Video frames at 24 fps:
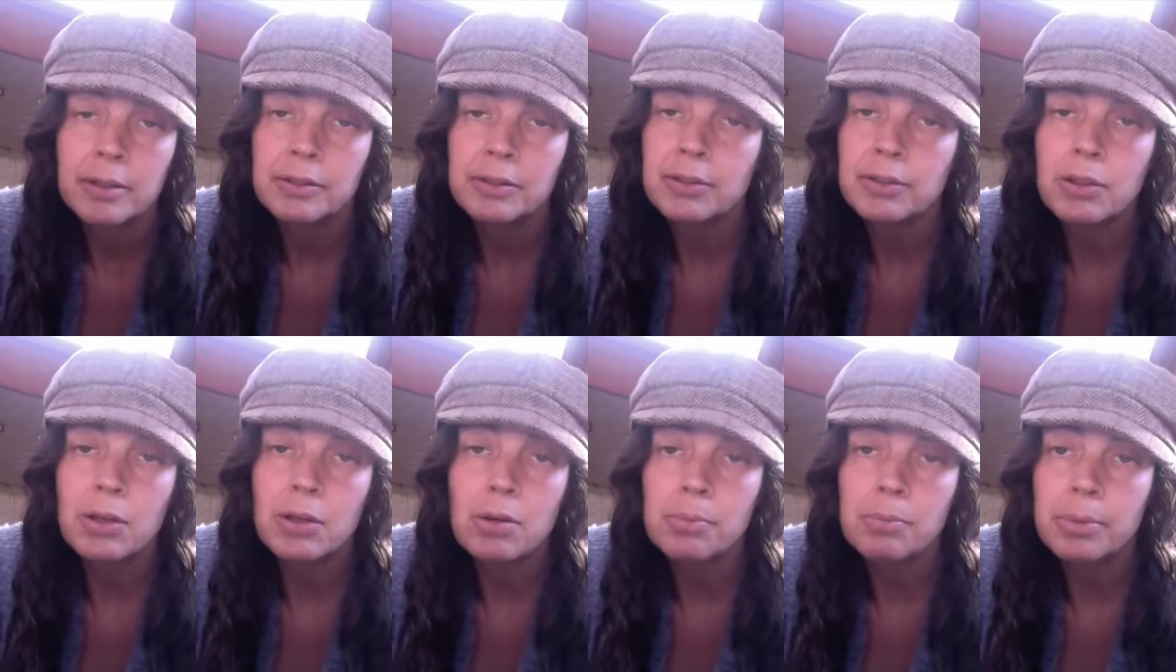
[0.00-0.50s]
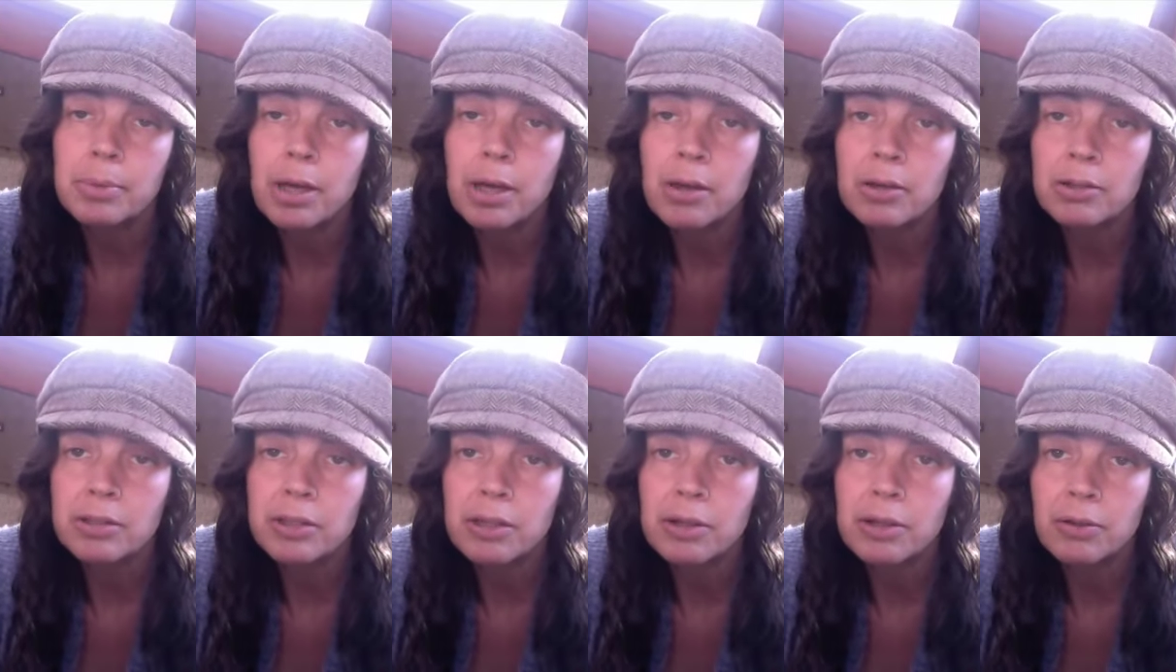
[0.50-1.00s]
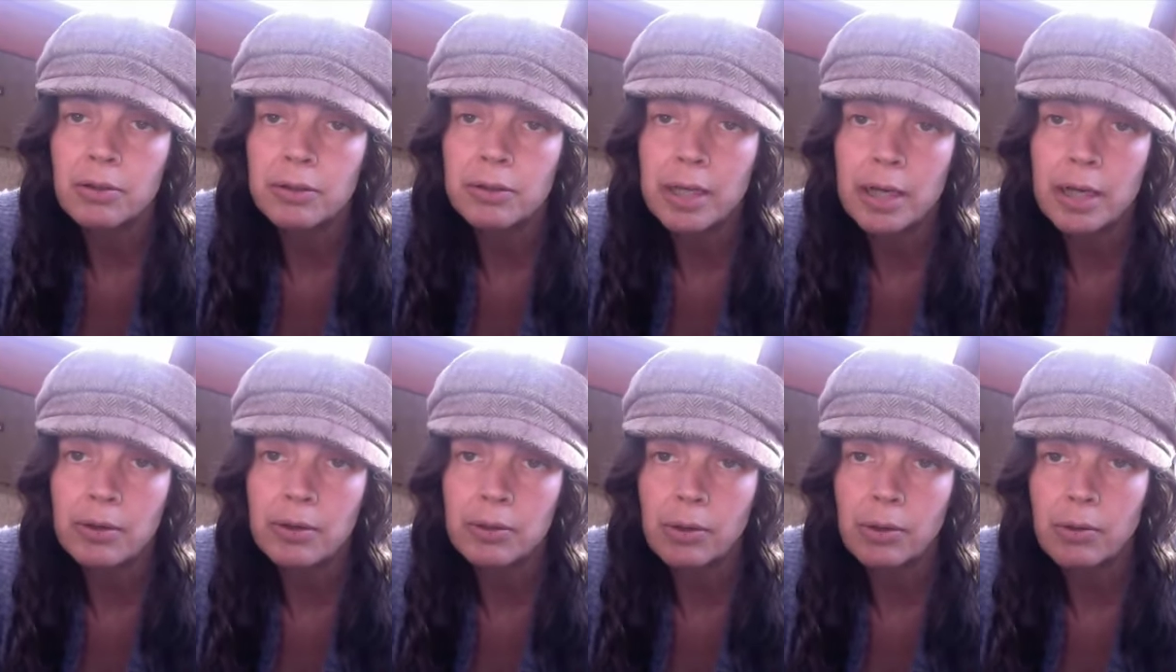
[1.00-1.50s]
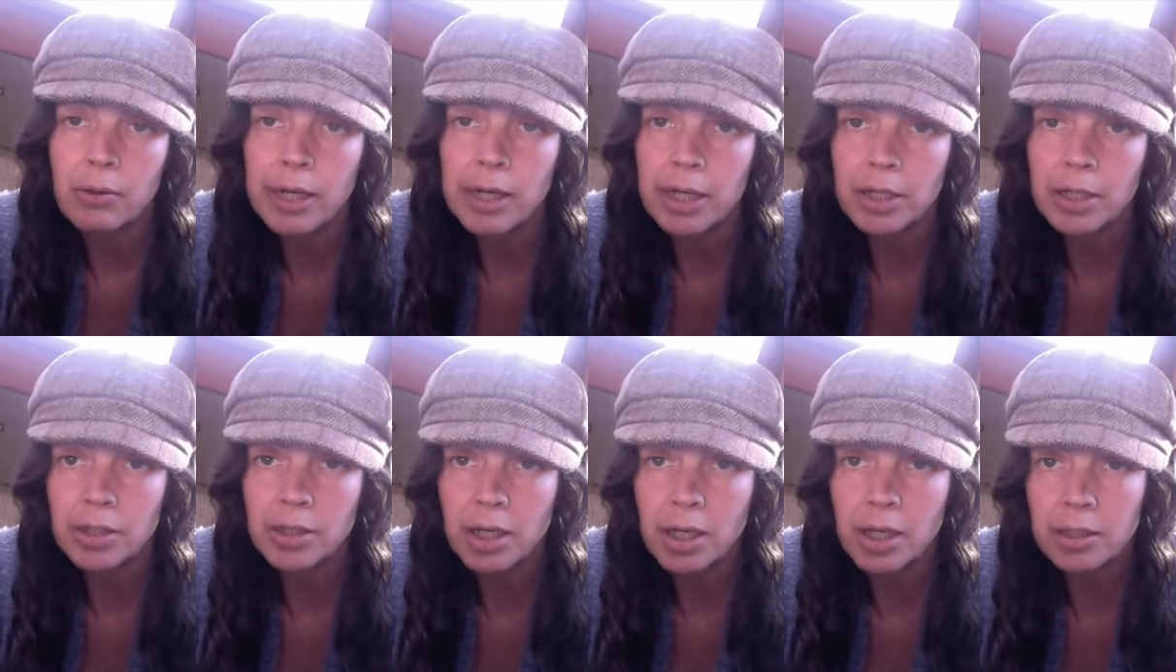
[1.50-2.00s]
zombie ourselves out on
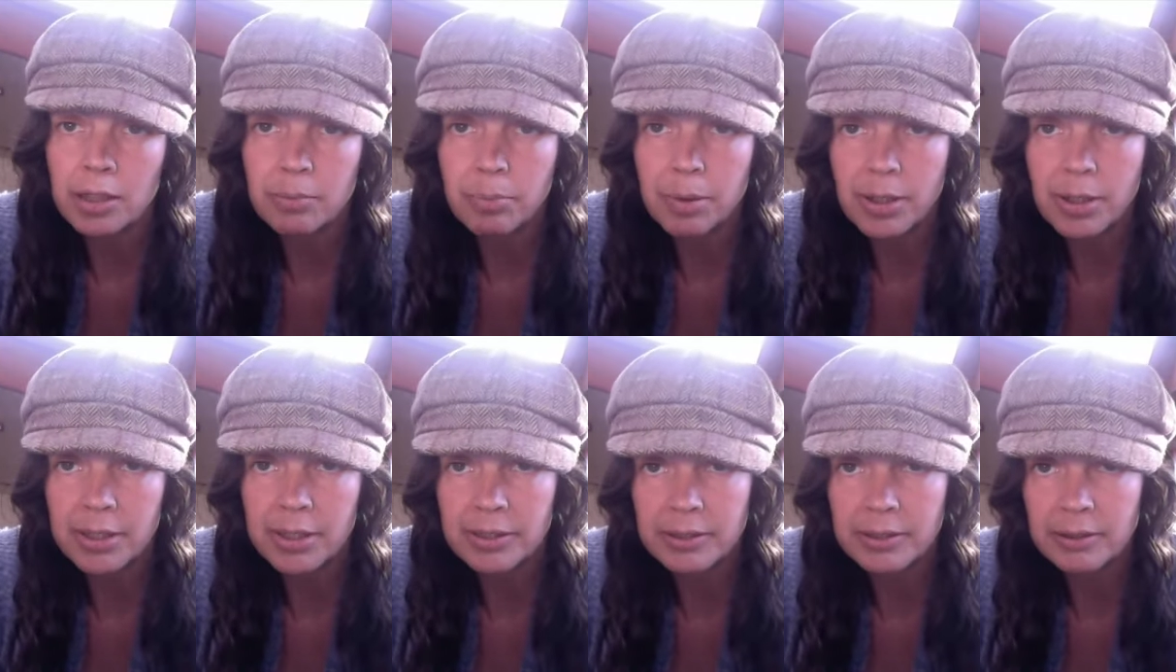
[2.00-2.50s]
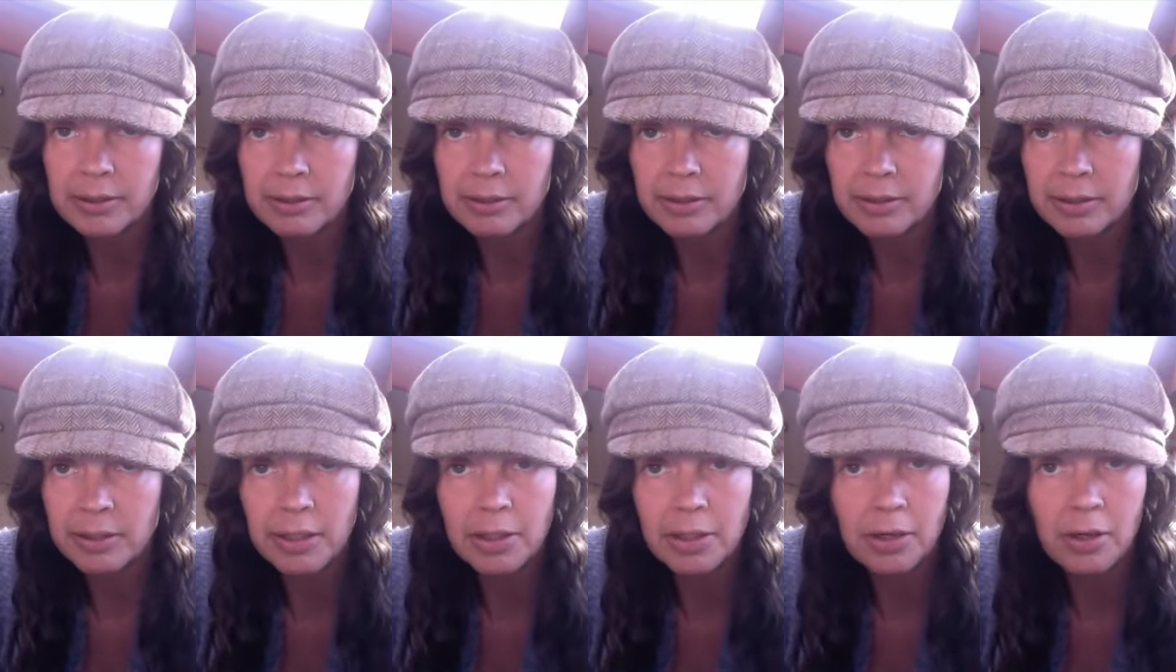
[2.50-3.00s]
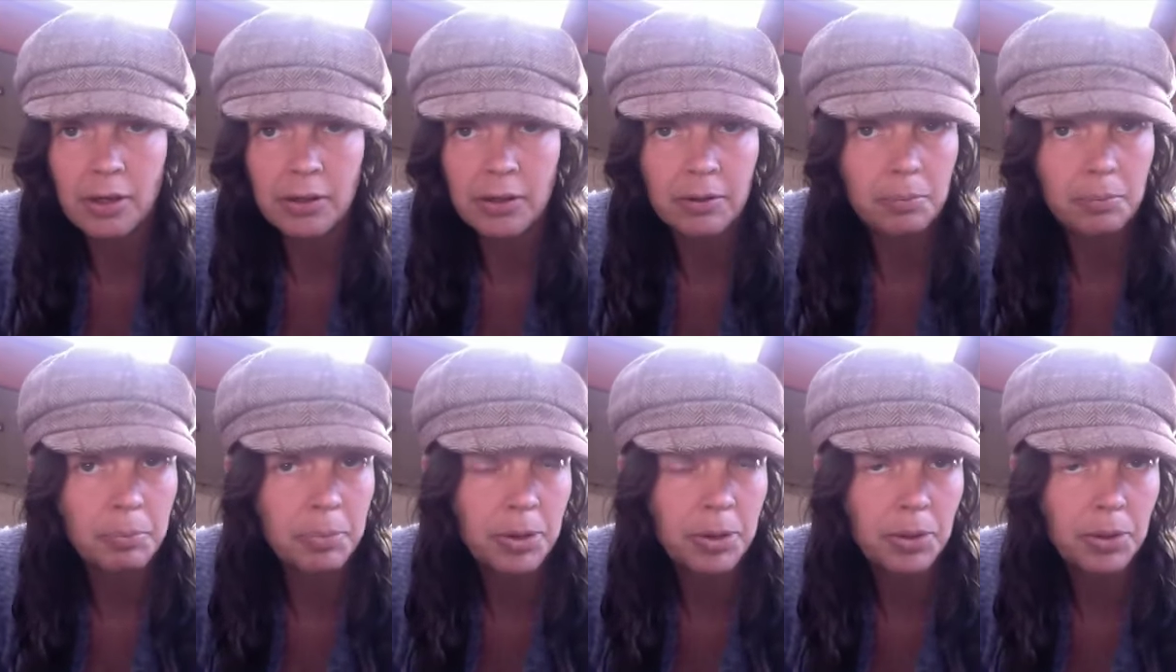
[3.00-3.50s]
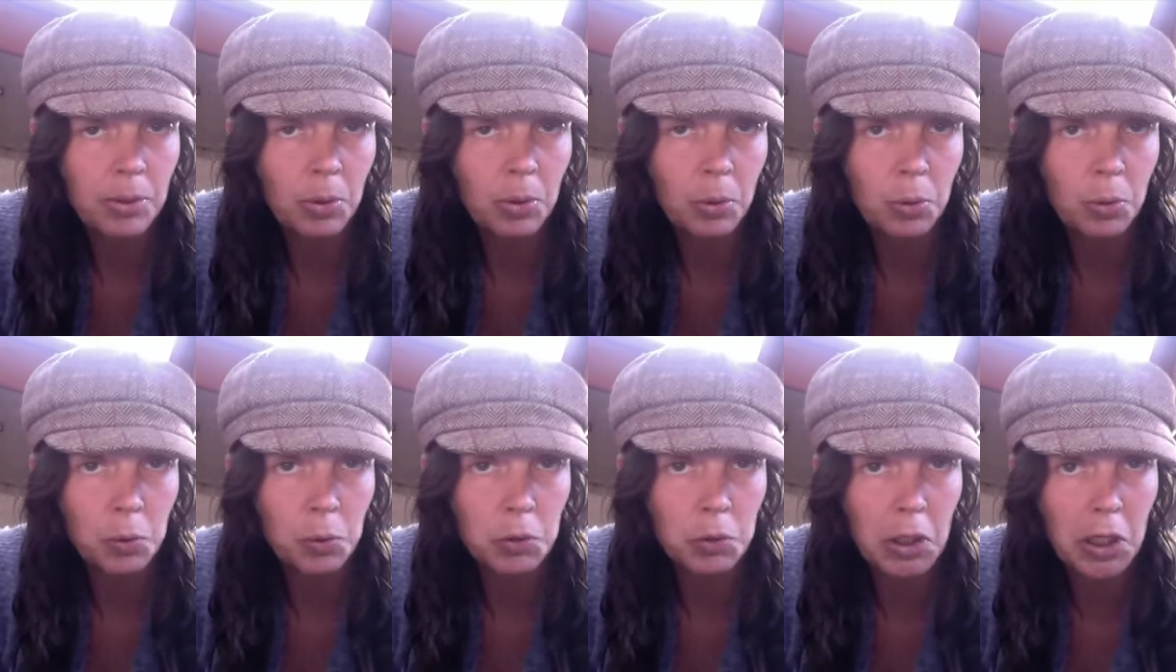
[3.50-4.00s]
antidepressants and other
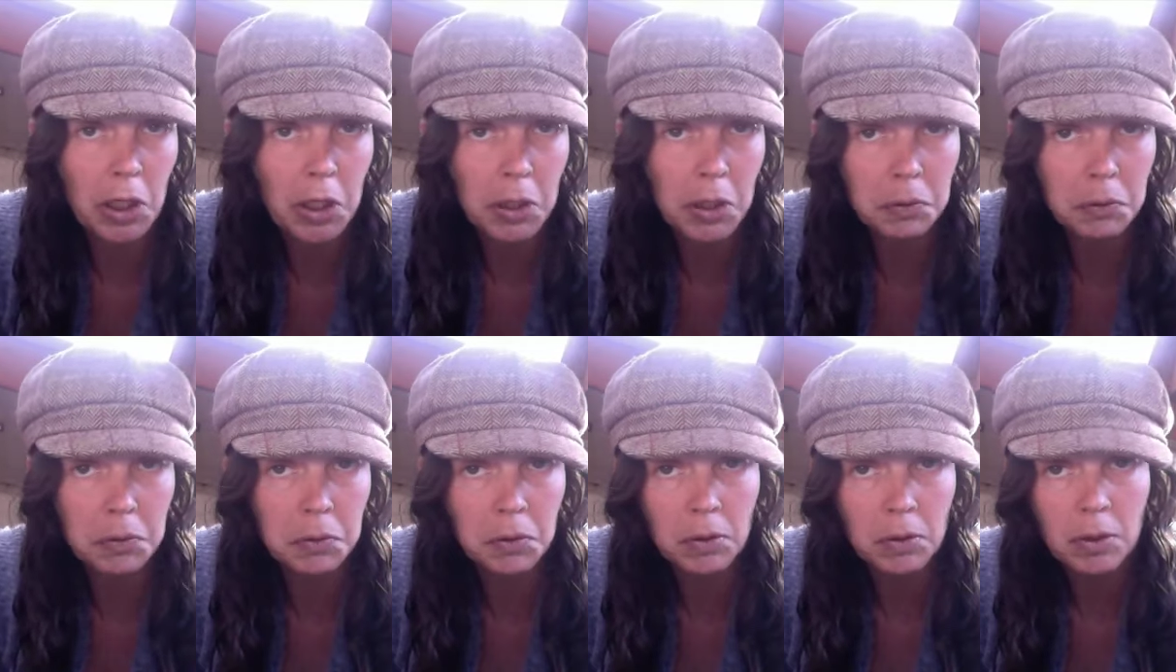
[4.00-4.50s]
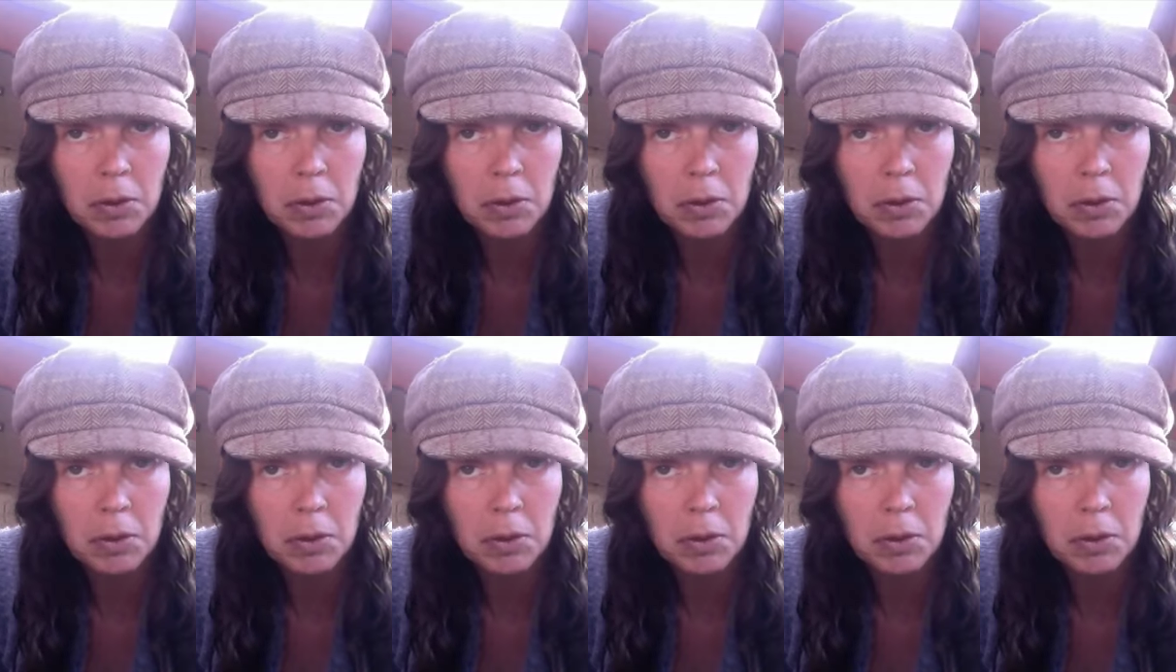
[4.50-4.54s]
pills and